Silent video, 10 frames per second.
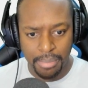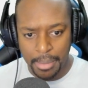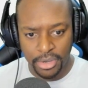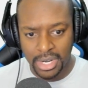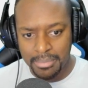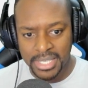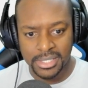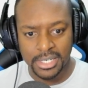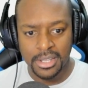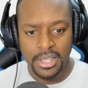I'm probably gonna
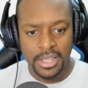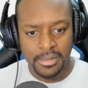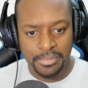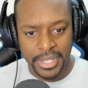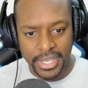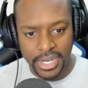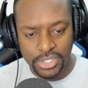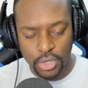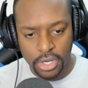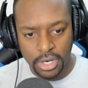miss it, but it
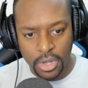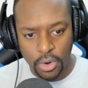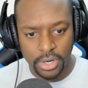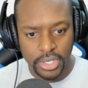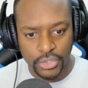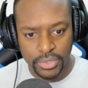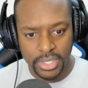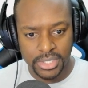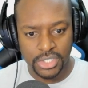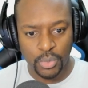is on coconut
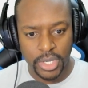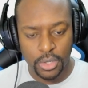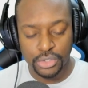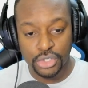trees as well.